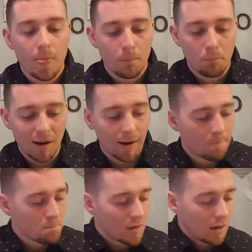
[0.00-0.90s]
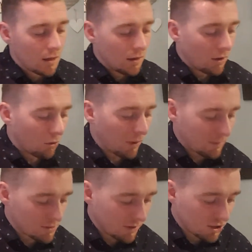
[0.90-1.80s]
But
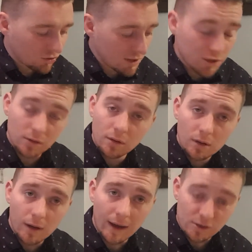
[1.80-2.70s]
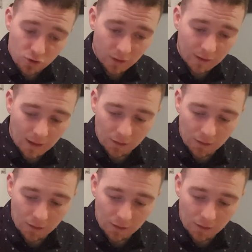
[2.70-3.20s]
Obama's administration, $8 trillion.